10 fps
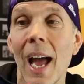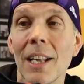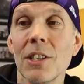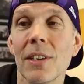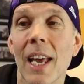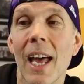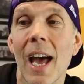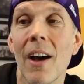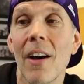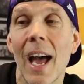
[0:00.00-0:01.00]
and you
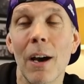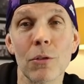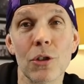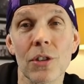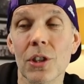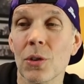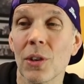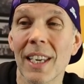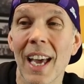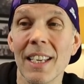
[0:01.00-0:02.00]
get Altra's
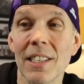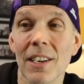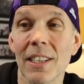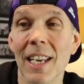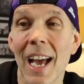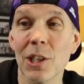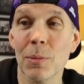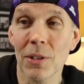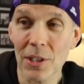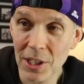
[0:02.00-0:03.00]
sort of gaiter
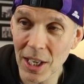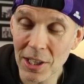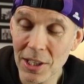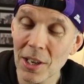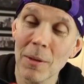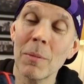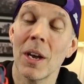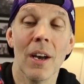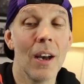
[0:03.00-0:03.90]
attachment system.